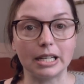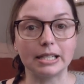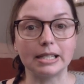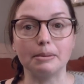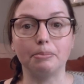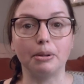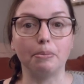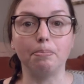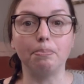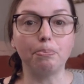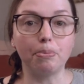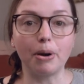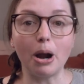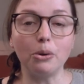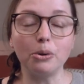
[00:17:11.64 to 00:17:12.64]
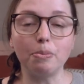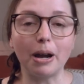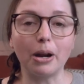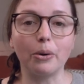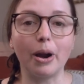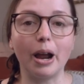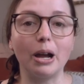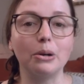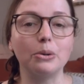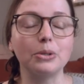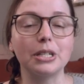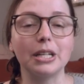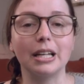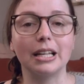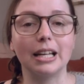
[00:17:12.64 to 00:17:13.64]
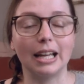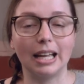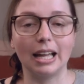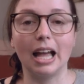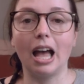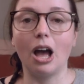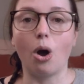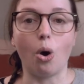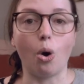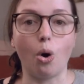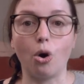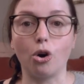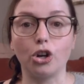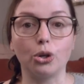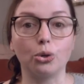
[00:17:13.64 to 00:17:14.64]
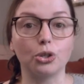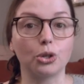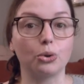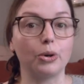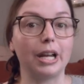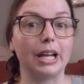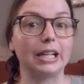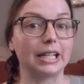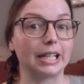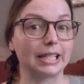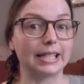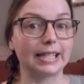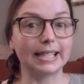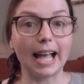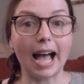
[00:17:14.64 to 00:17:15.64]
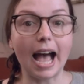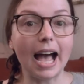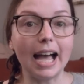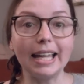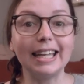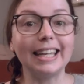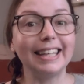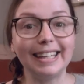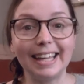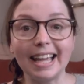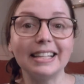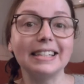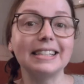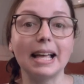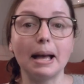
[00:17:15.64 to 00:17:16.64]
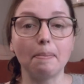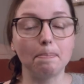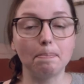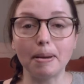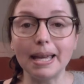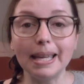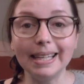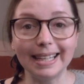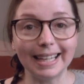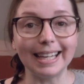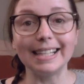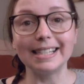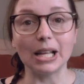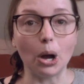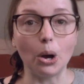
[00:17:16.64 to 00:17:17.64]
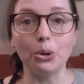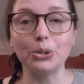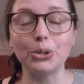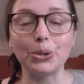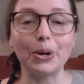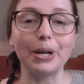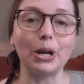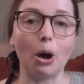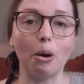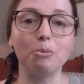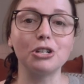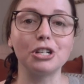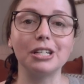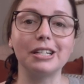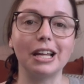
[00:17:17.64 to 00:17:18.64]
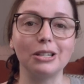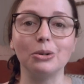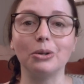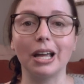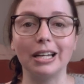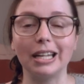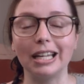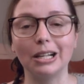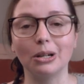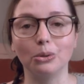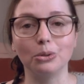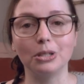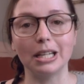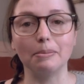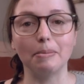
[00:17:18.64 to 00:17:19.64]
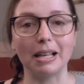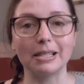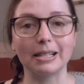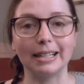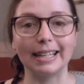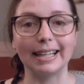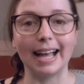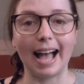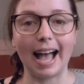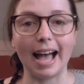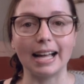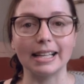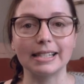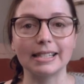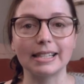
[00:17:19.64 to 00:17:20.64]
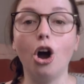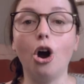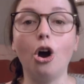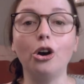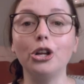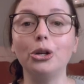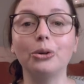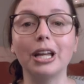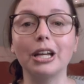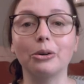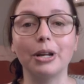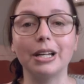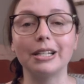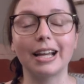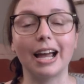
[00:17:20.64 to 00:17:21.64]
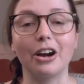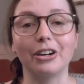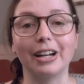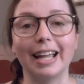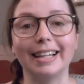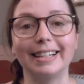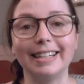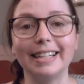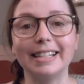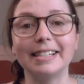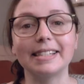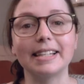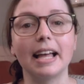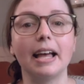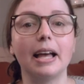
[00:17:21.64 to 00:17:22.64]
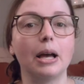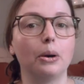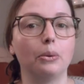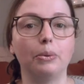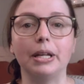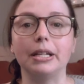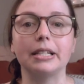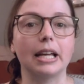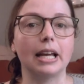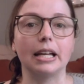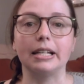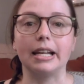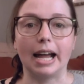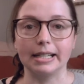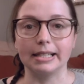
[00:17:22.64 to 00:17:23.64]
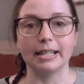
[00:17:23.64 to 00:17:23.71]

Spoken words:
a simple brown background, or you could create a sky. Yes, pink is also an option that you can include in masculine cards, or you can create a card like this with a night